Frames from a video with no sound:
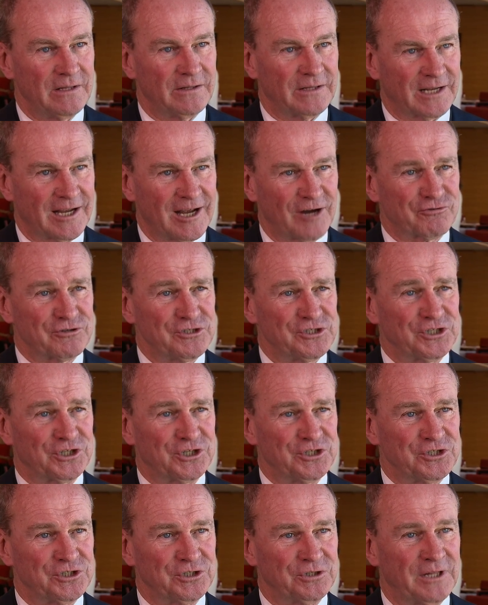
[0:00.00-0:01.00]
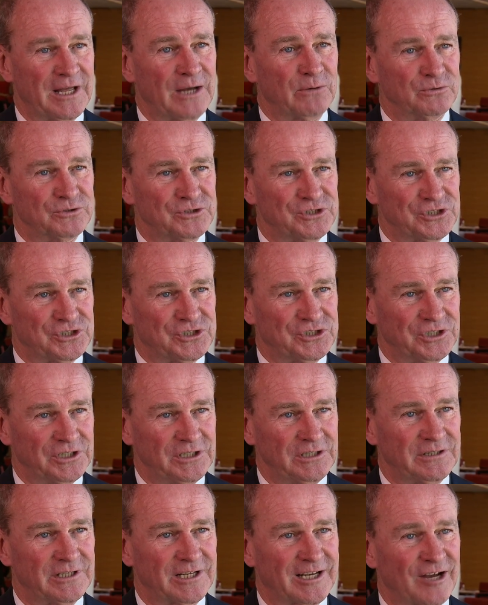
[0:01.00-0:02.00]
The countries that can do that will
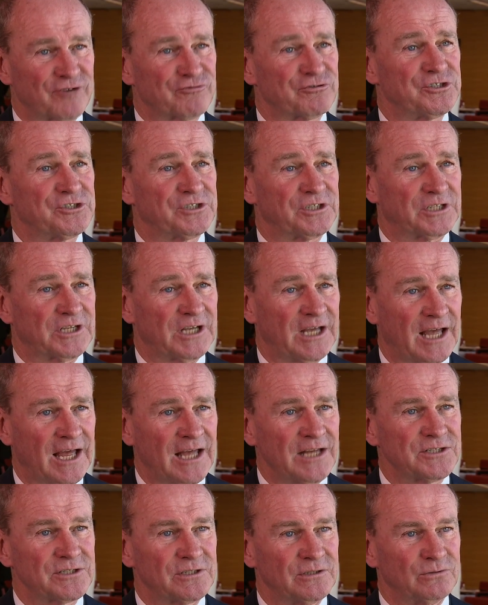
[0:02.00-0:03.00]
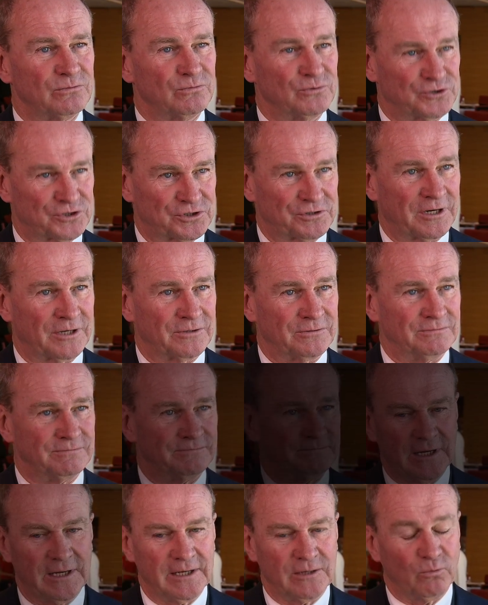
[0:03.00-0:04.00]
succeed, the countries that can't will struggle.
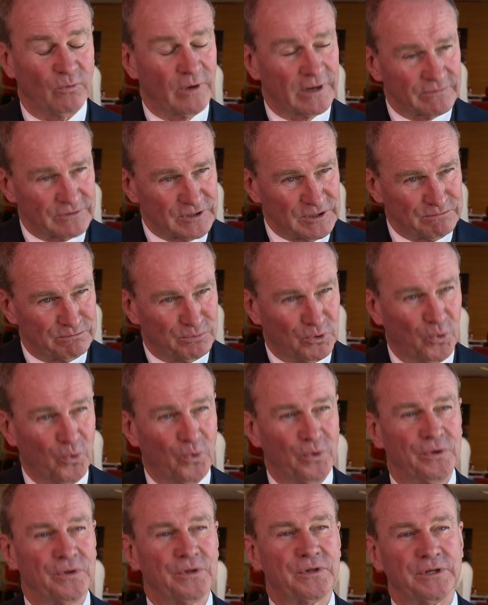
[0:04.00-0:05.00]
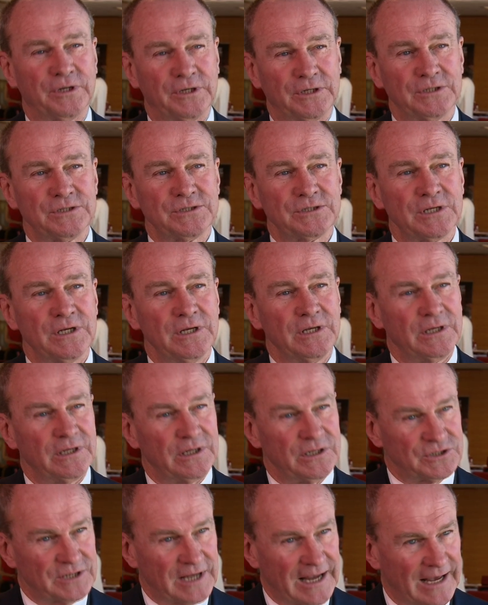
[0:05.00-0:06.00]
One of the important things
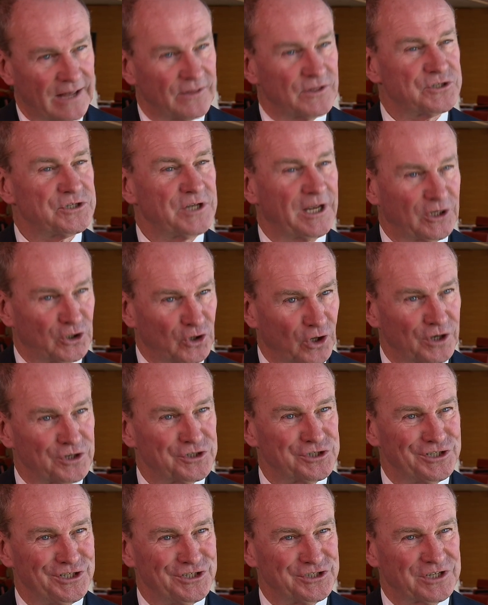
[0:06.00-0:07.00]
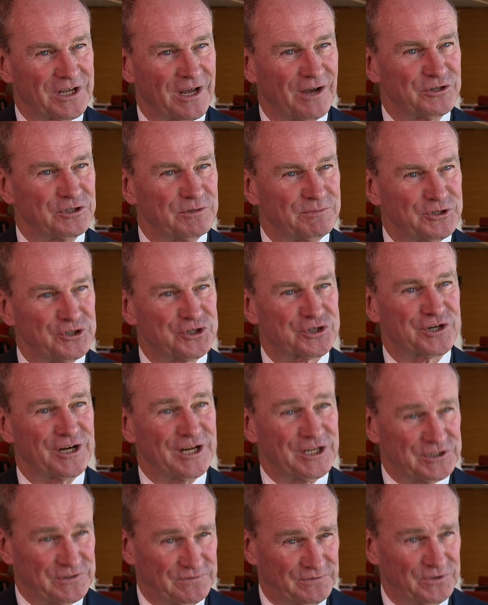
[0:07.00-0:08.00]
is how the technology is going to be
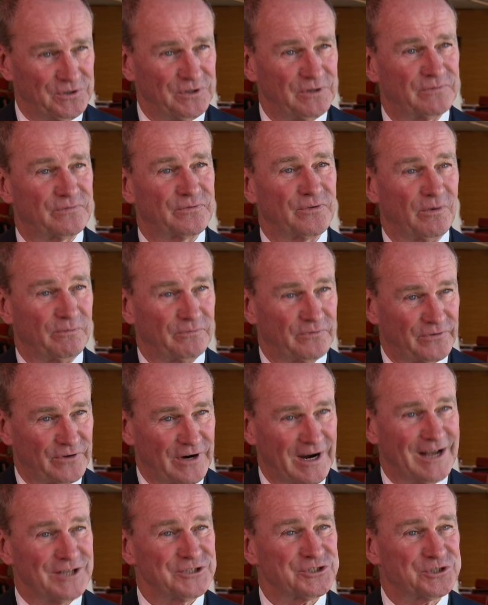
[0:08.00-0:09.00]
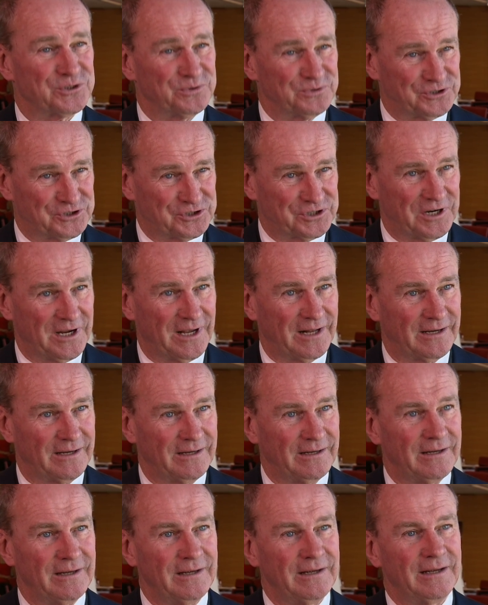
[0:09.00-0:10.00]
transferred from France to
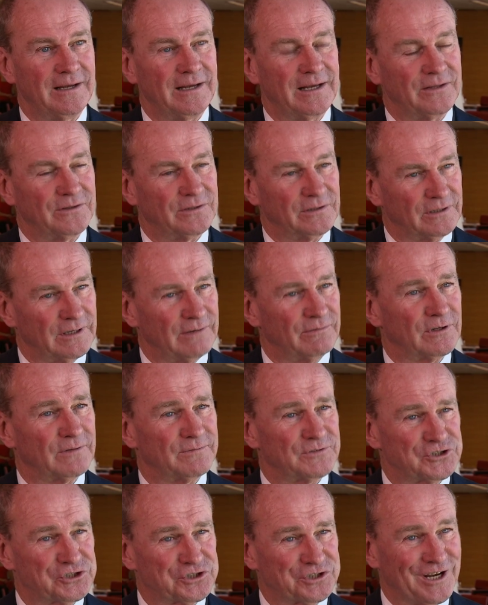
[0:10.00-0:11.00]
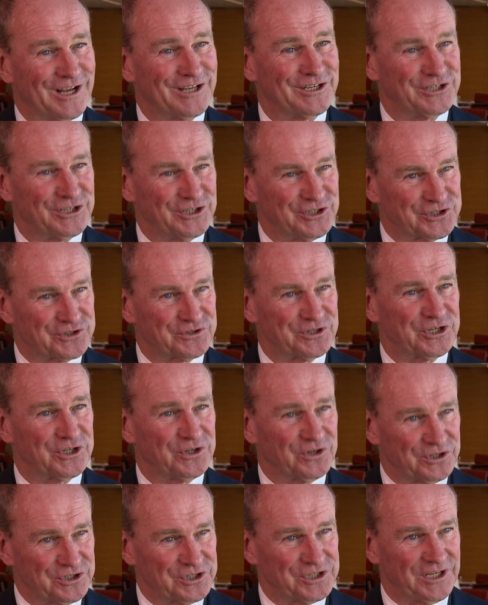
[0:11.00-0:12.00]
Australia and the level of Australian industry
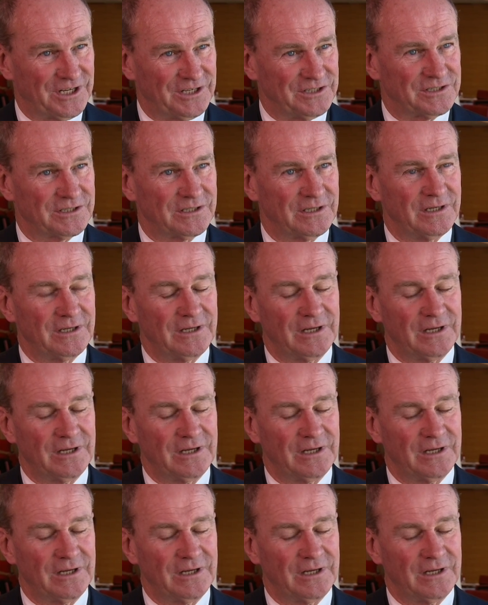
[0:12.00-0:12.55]
content.